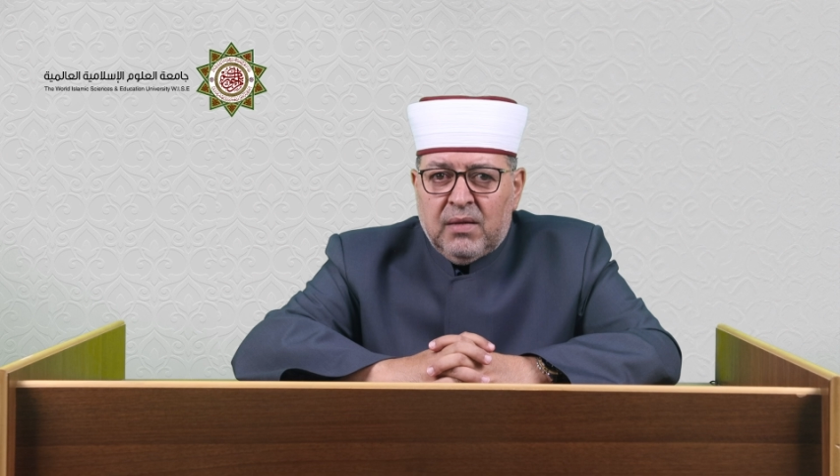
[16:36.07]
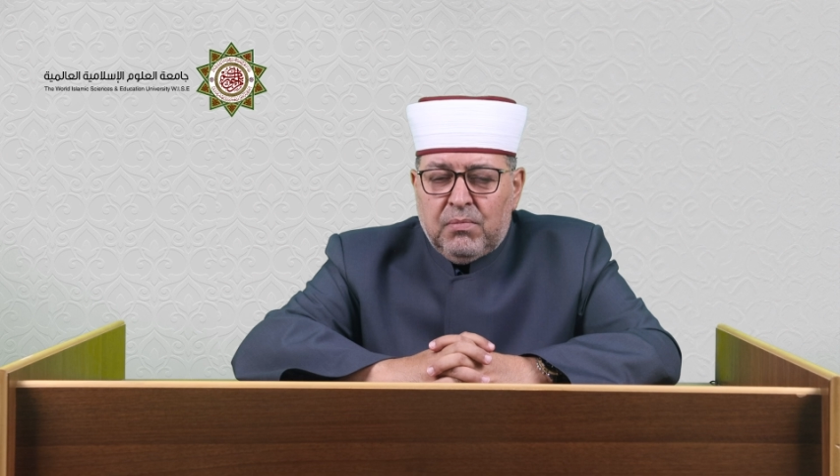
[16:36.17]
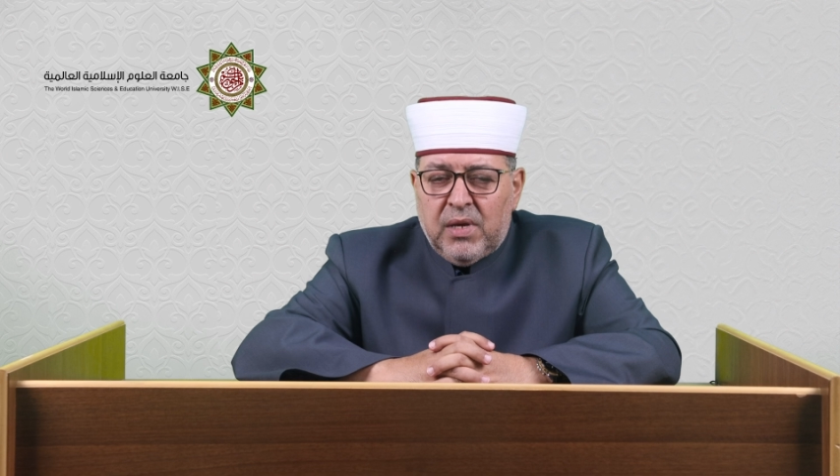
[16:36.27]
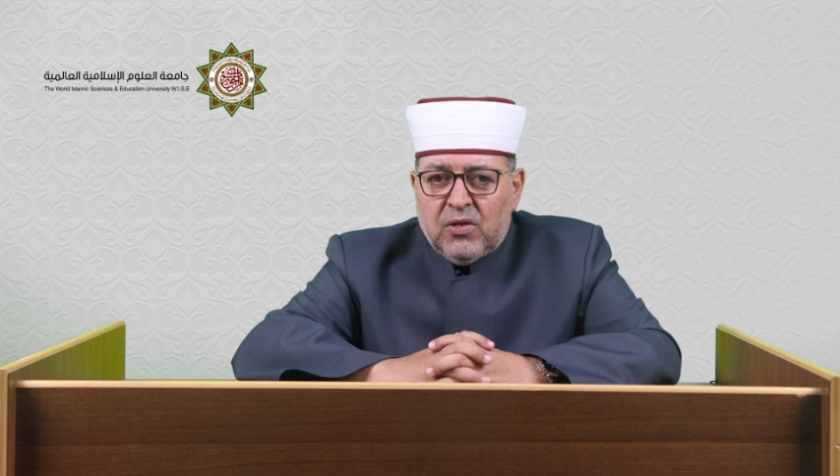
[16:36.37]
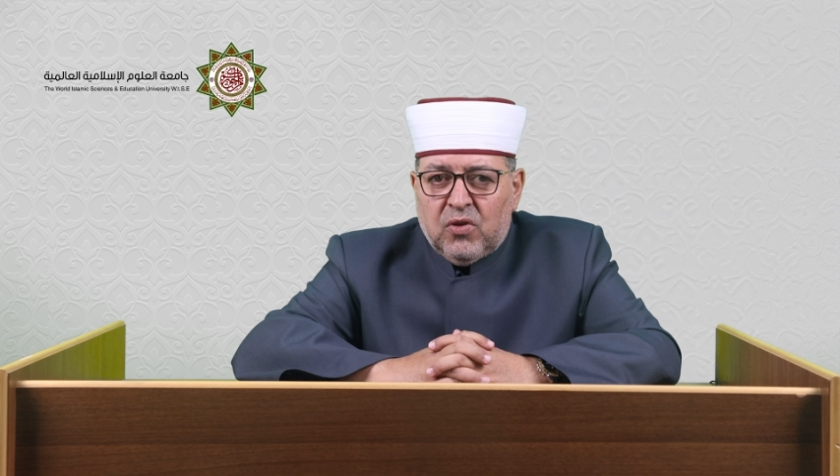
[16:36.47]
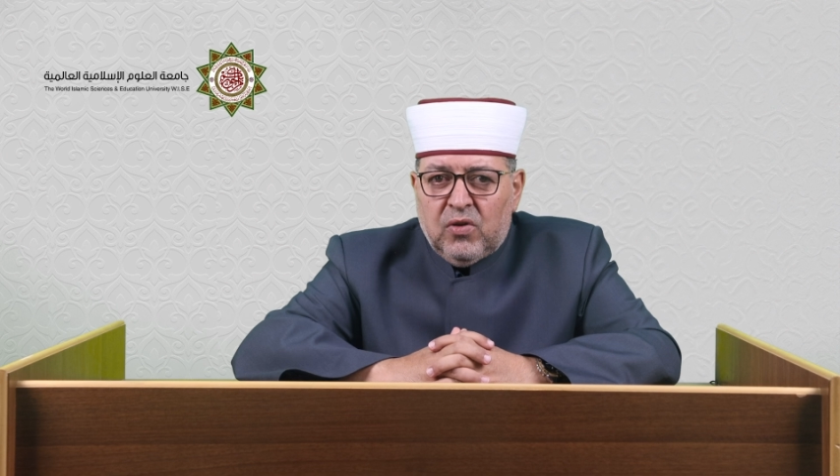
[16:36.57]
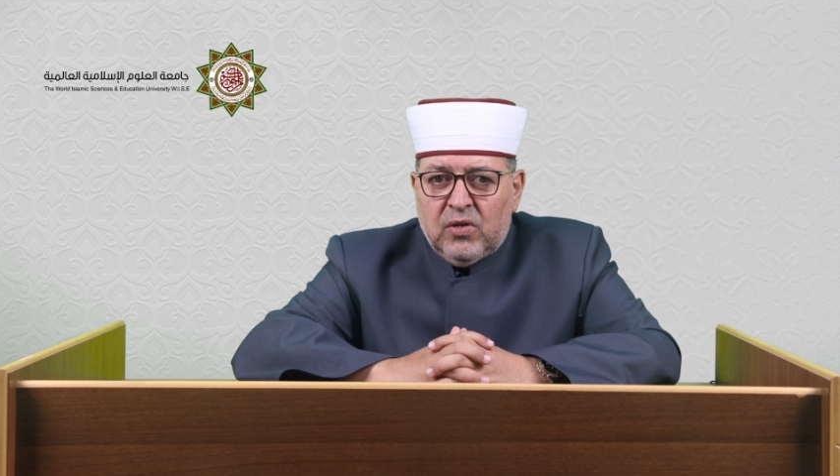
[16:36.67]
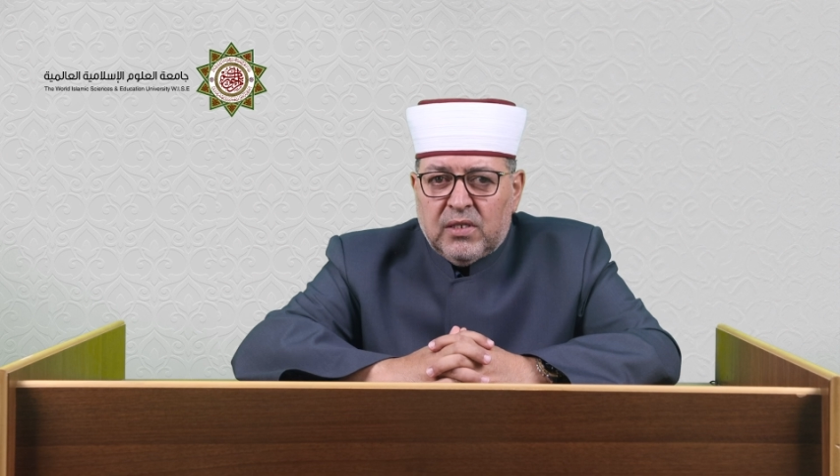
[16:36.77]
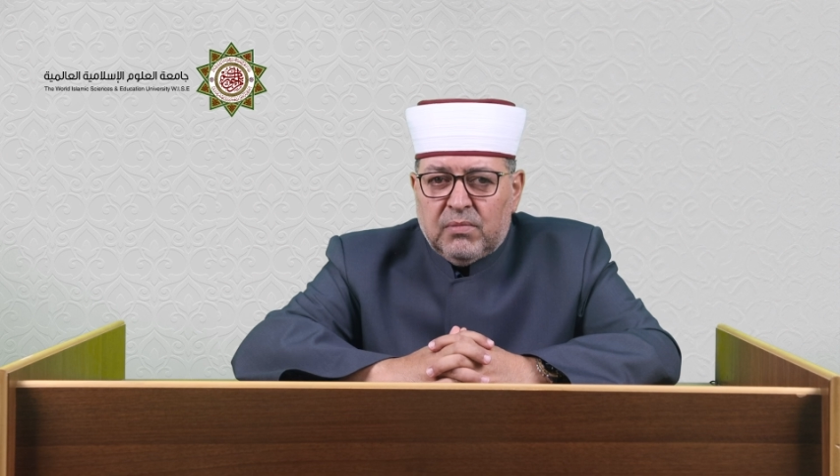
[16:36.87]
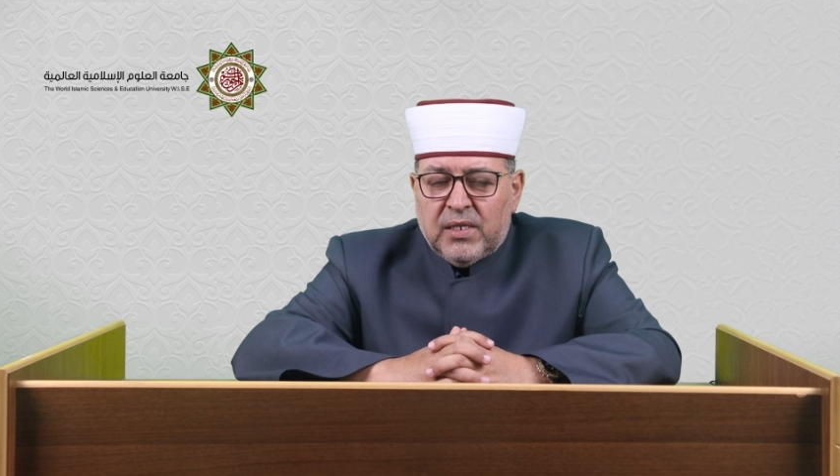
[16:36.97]
main
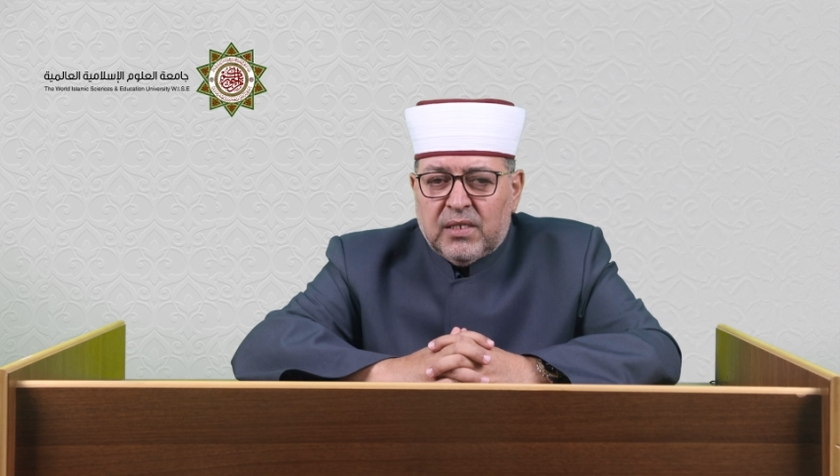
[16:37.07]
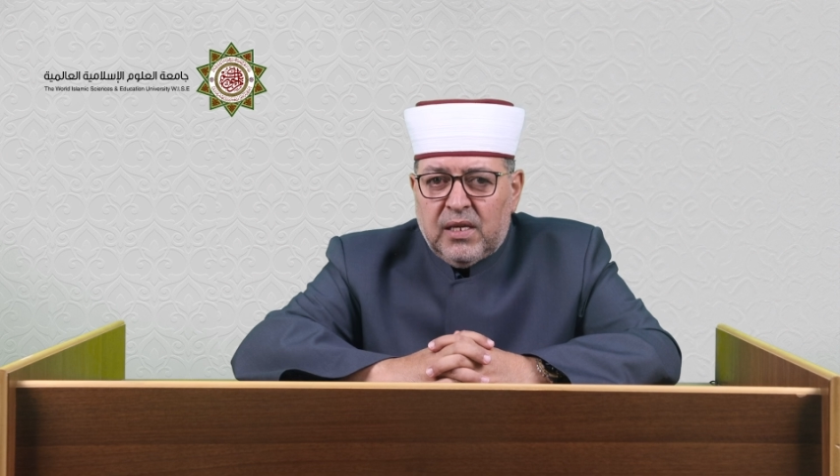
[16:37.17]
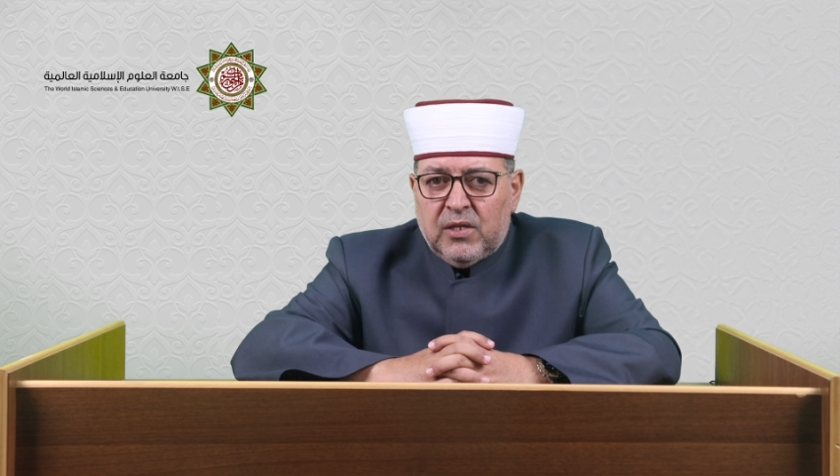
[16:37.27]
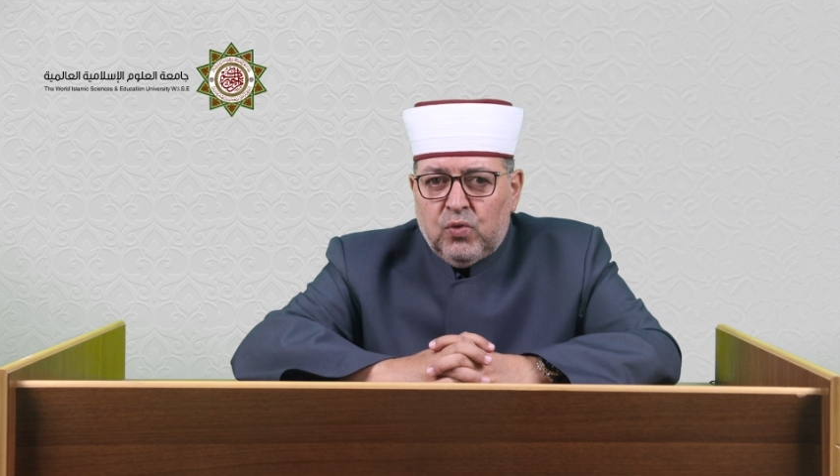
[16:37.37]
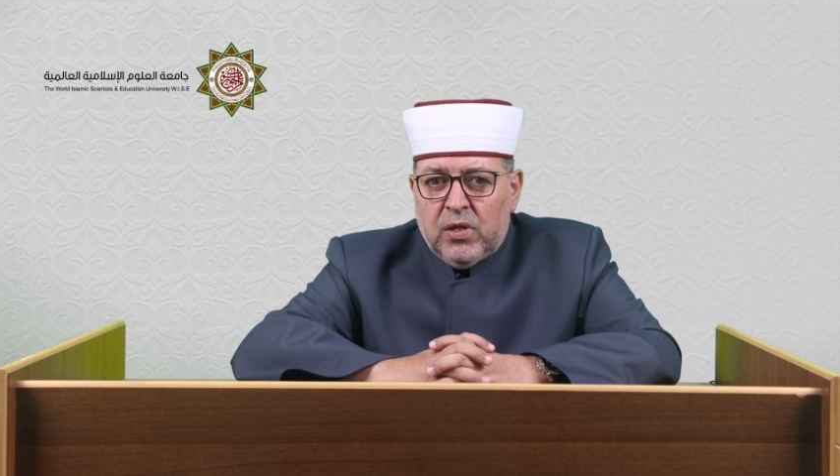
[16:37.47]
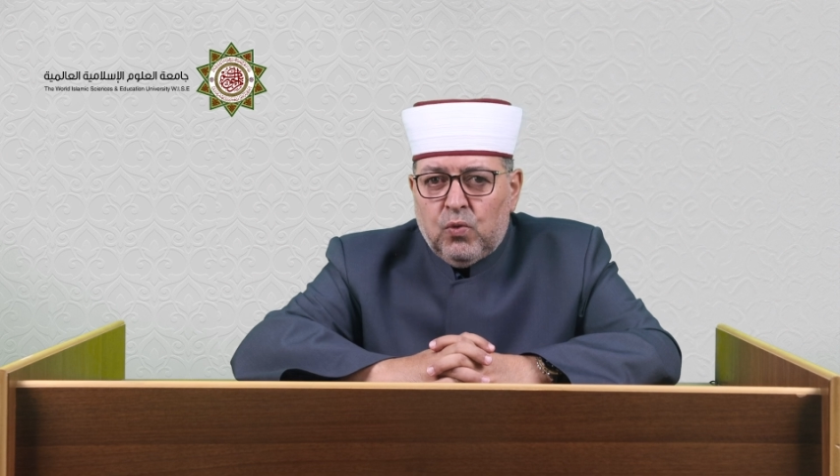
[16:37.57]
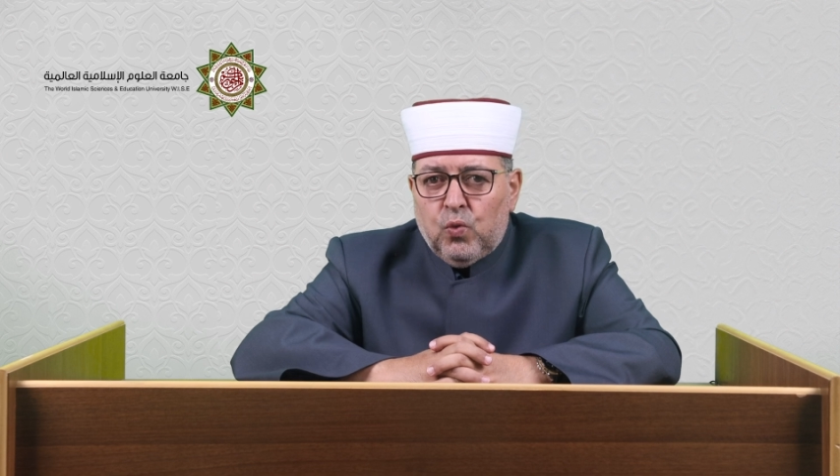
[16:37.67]
clause must end with